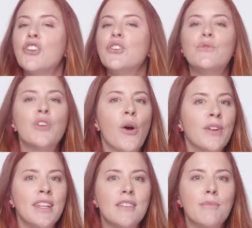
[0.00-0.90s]
You don't
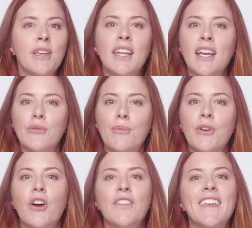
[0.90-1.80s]
need to be an
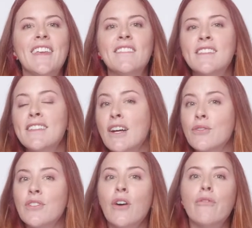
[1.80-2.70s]
expert on the ins and
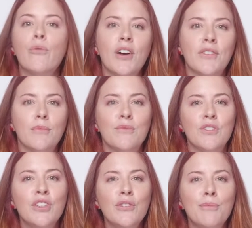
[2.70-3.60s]
outs of WASM
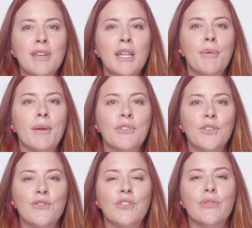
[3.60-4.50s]
to use MediaPipe
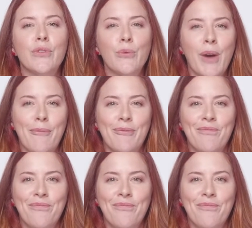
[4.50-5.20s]
solutions for the web.